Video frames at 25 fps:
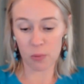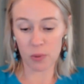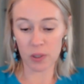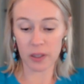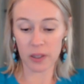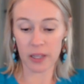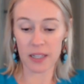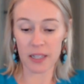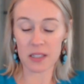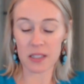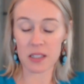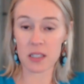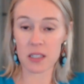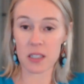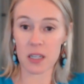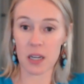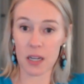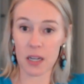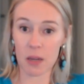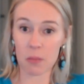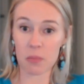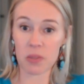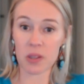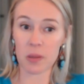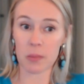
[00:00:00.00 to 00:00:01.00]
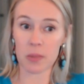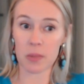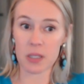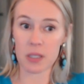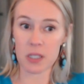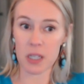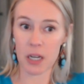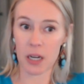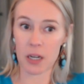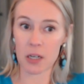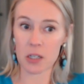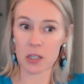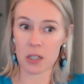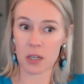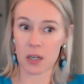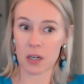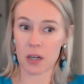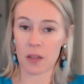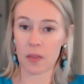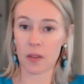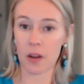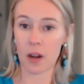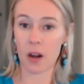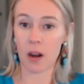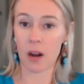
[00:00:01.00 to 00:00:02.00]
relates to implementation
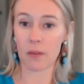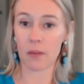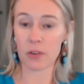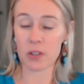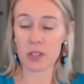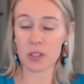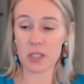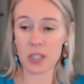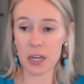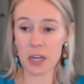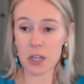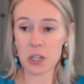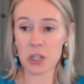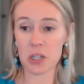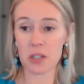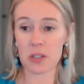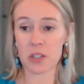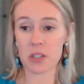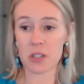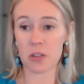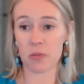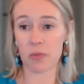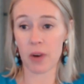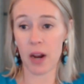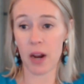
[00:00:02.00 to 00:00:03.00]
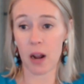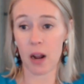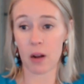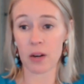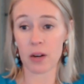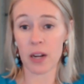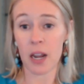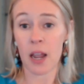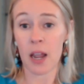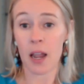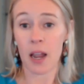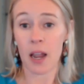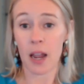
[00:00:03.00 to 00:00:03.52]
and the conversations around